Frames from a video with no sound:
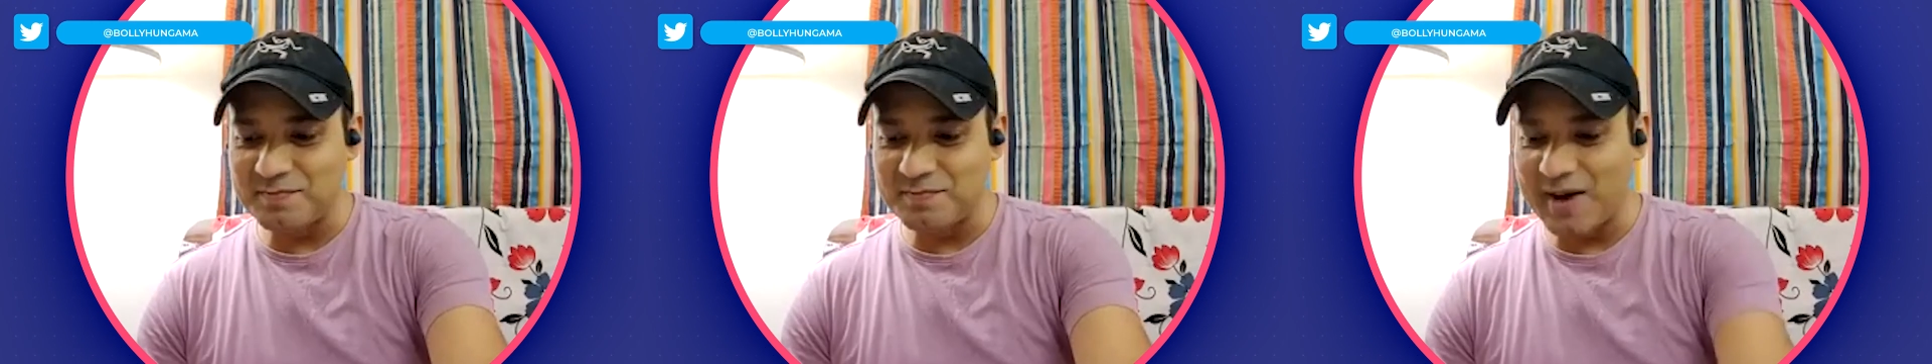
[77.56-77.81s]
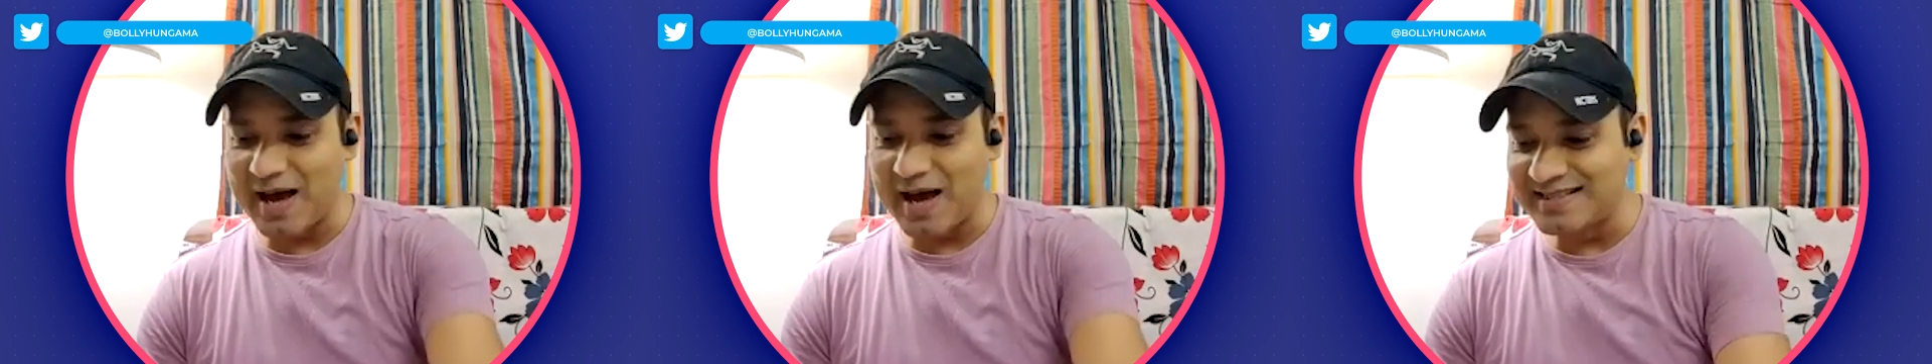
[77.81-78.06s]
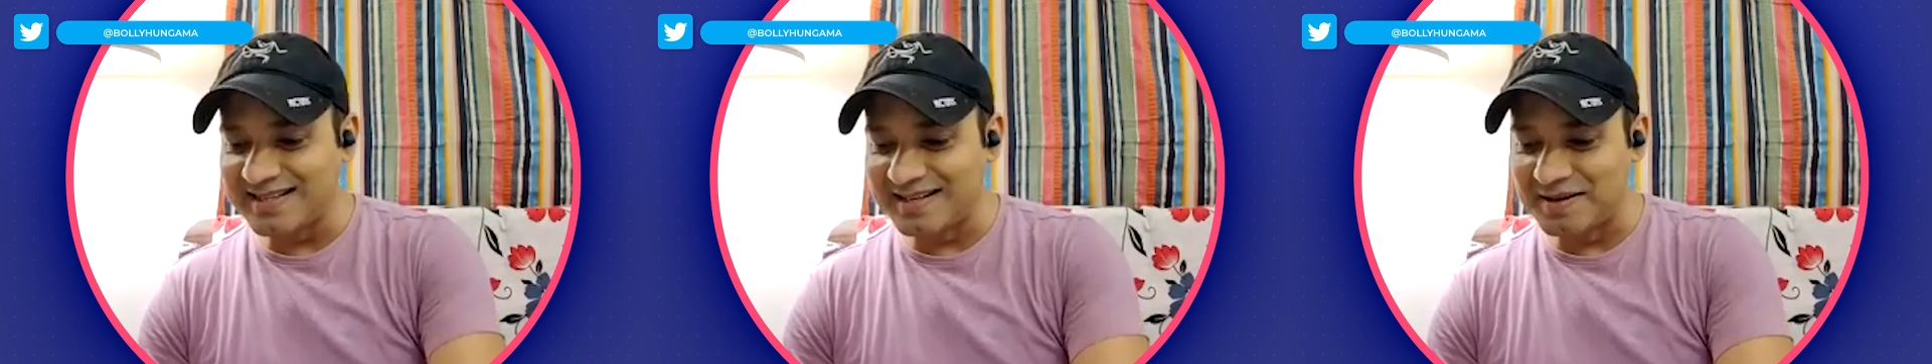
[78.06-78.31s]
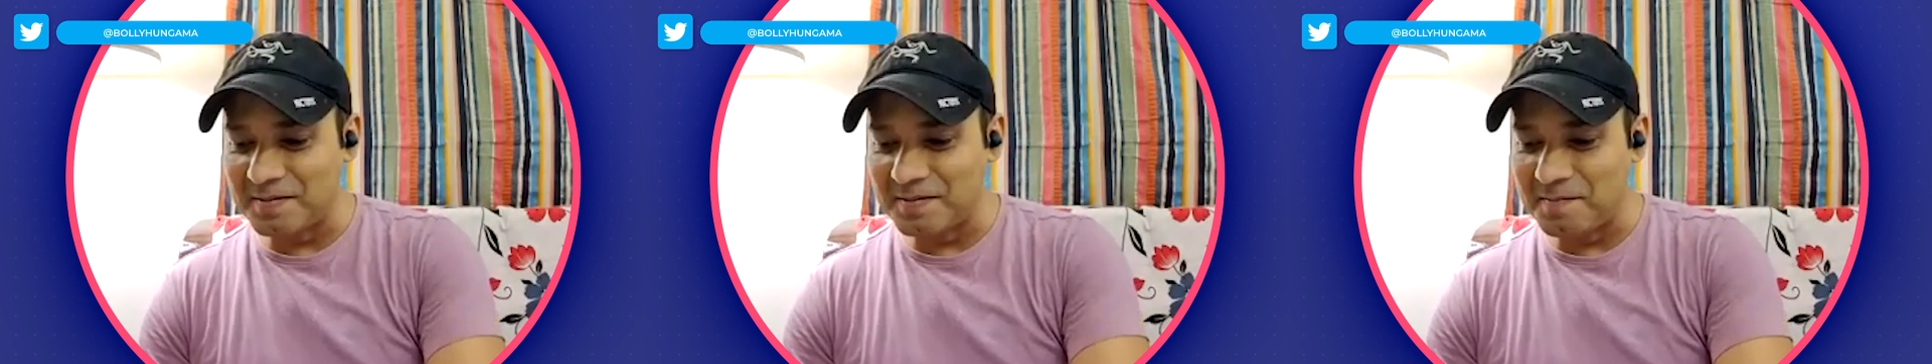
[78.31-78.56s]
I think,
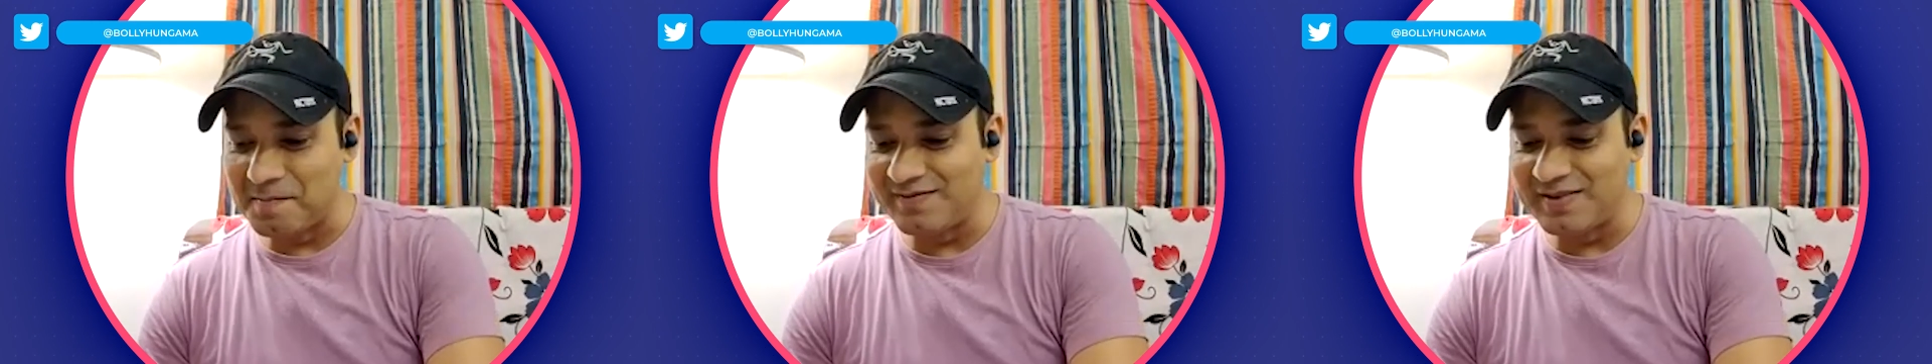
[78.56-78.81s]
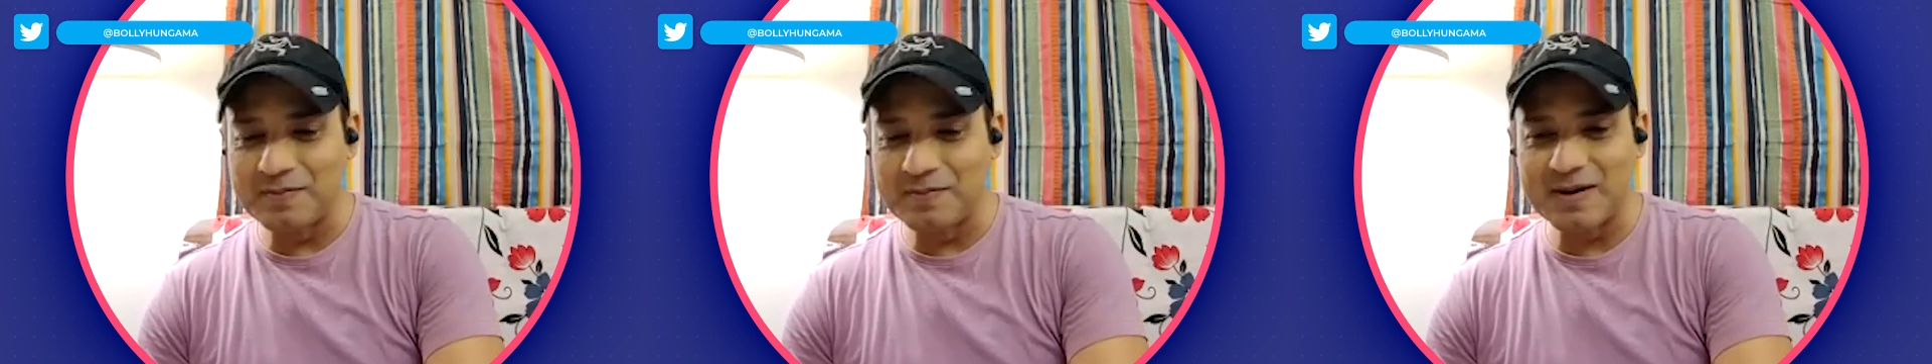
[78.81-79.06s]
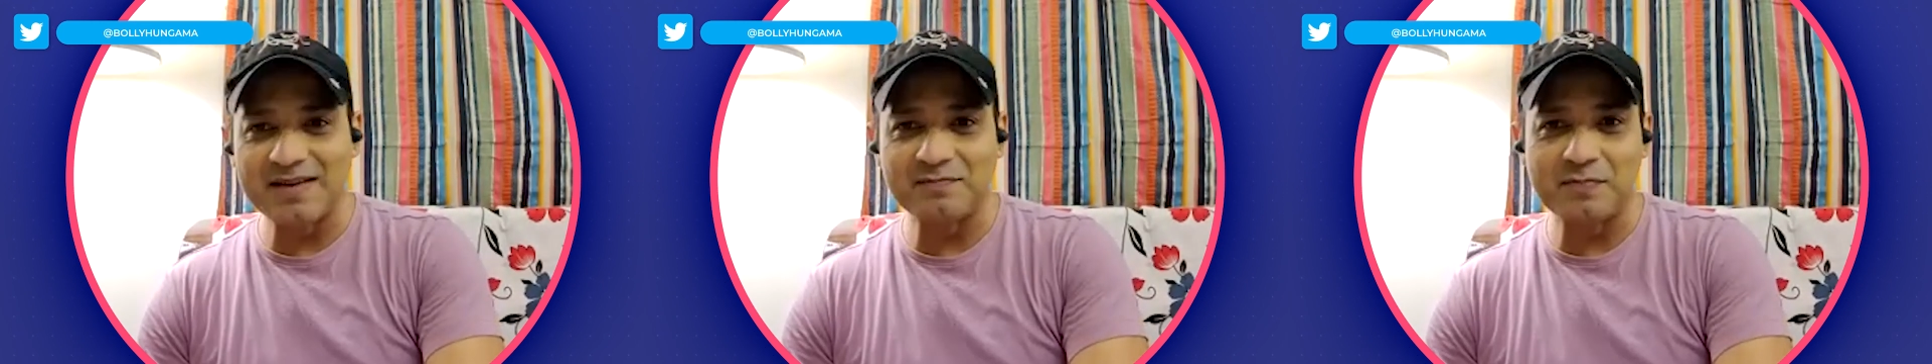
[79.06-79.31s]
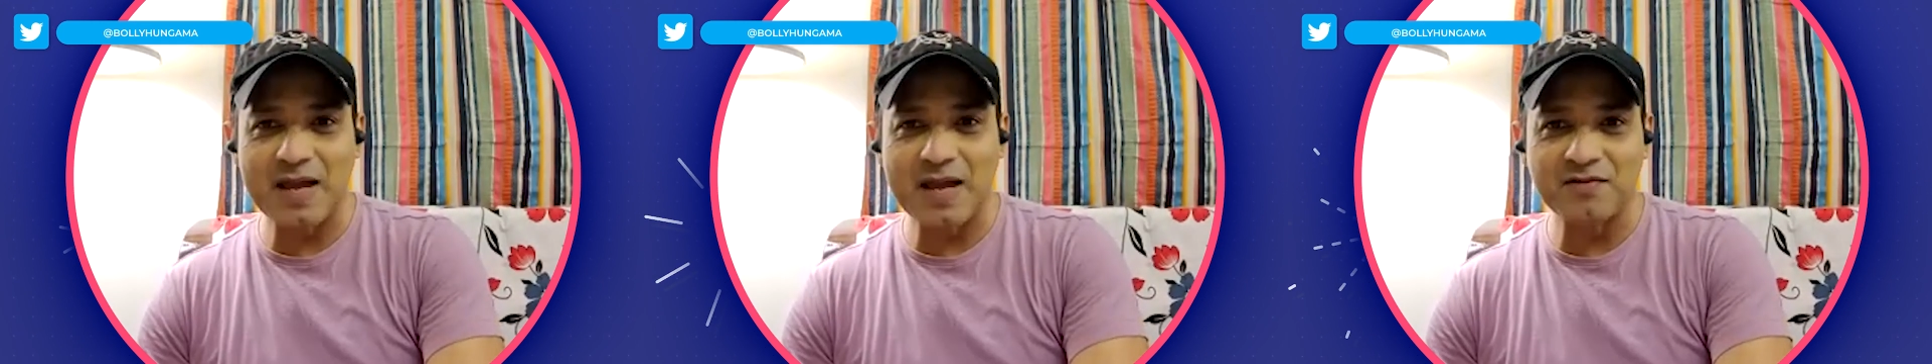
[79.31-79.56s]

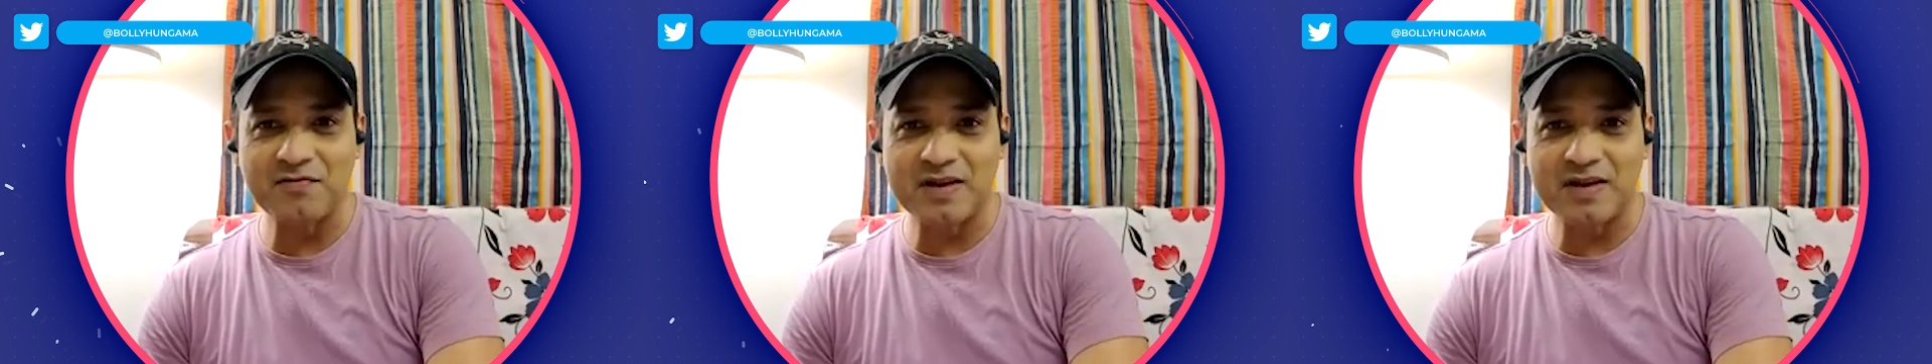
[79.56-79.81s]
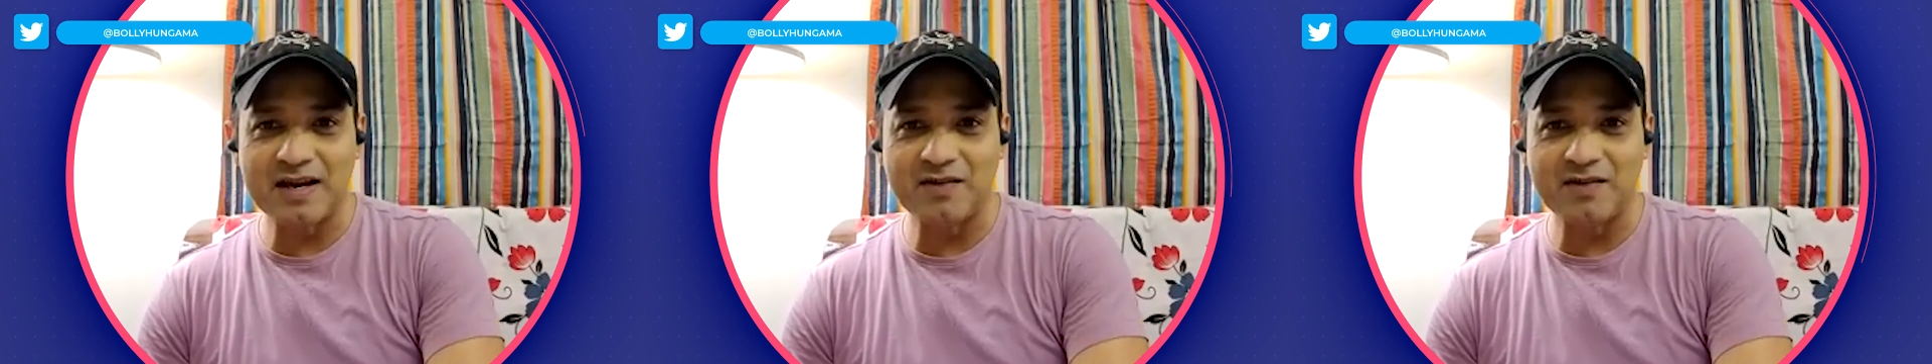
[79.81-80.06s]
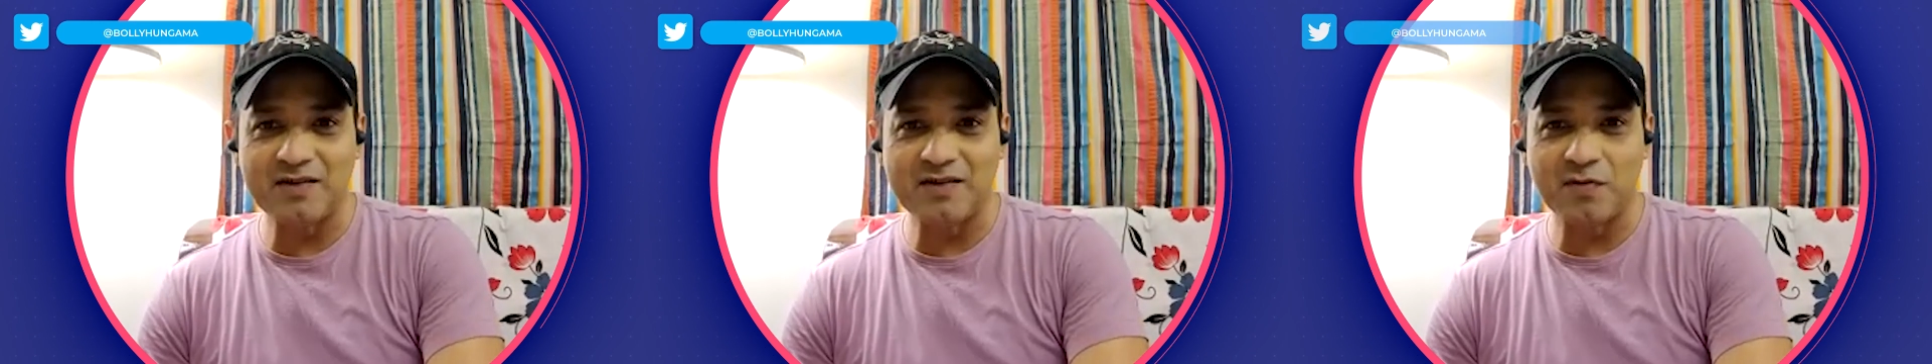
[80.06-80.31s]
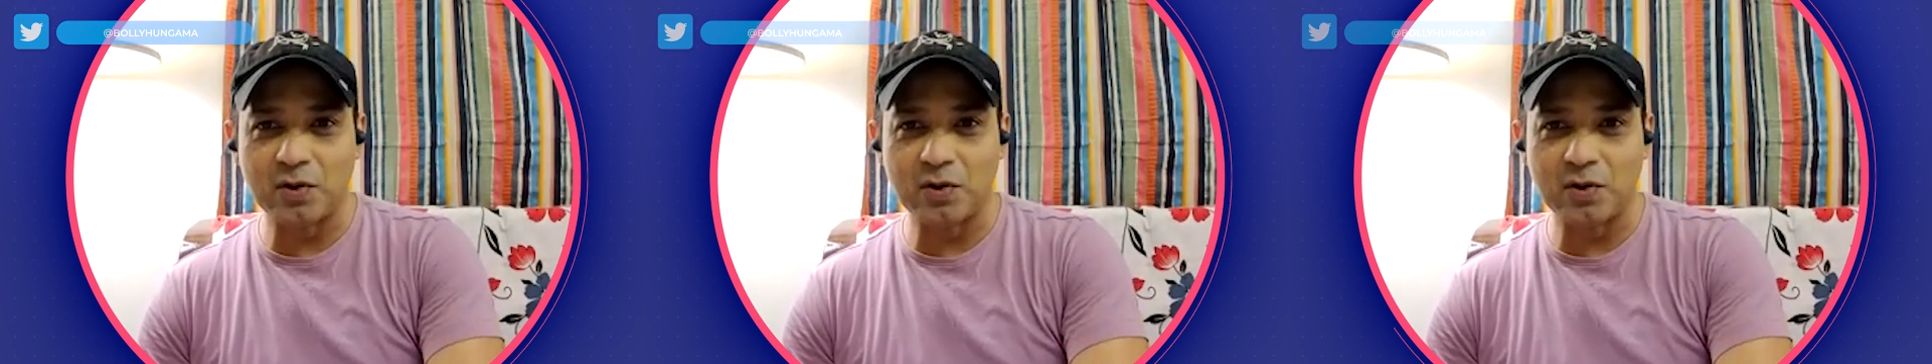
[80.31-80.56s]
level playing
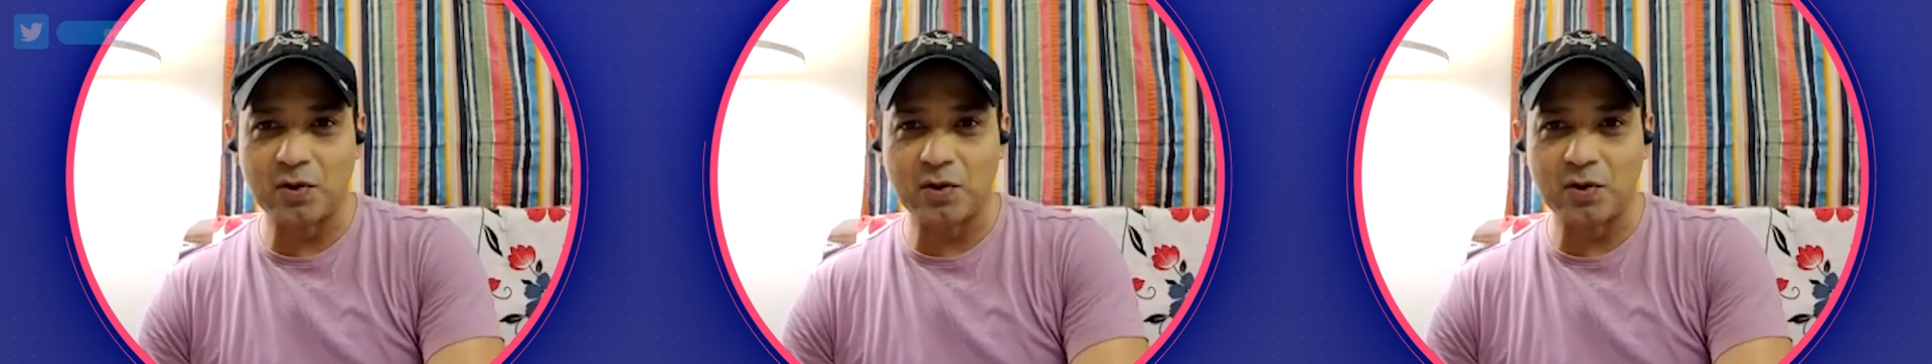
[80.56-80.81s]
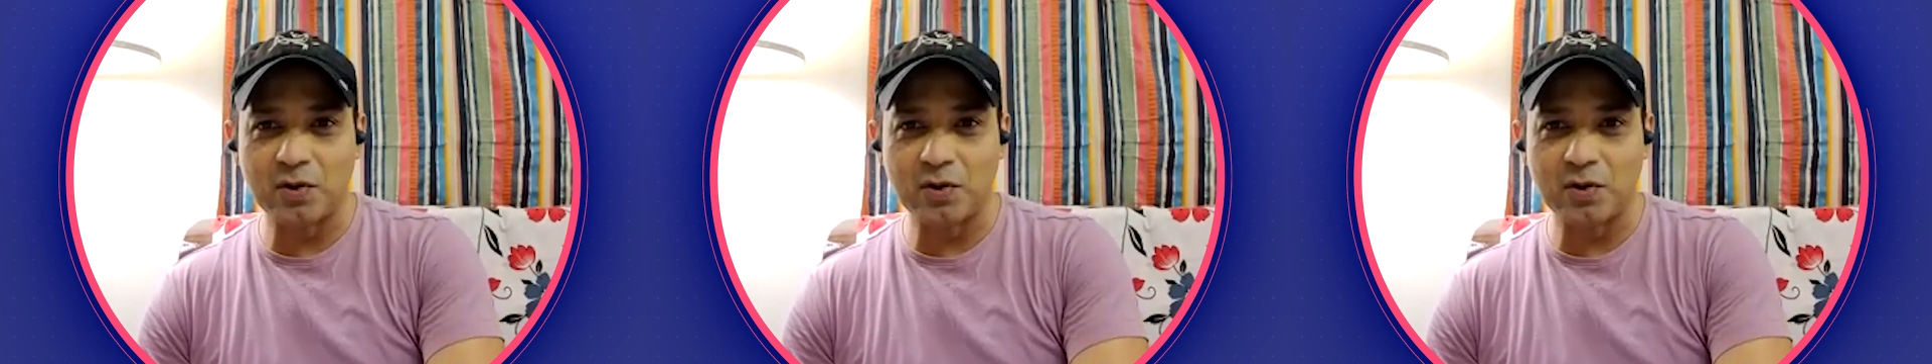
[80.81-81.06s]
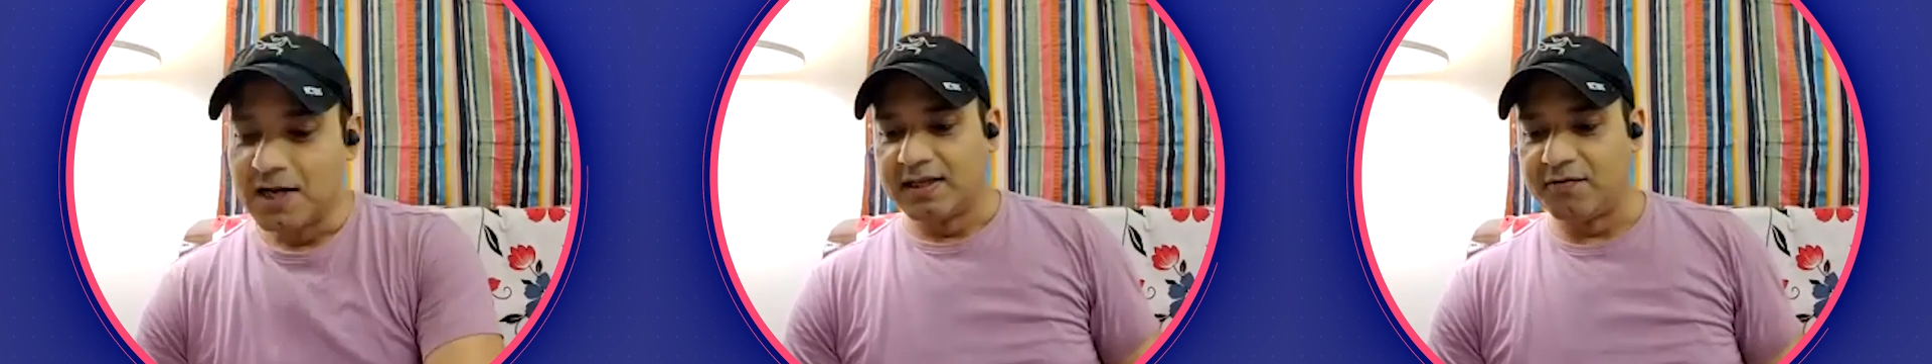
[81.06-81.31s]
field for both of you.